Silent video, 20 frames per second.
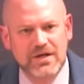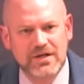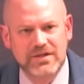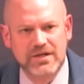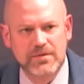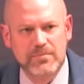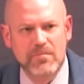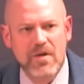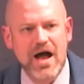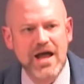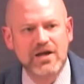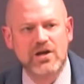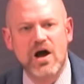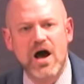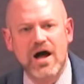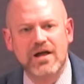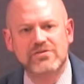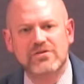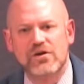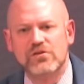that my
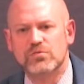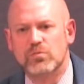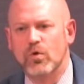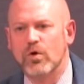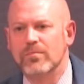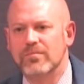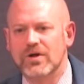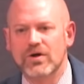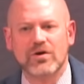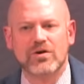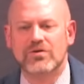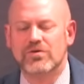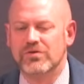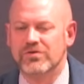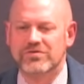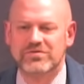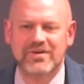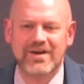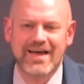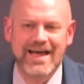God does more
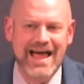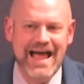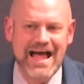miracles."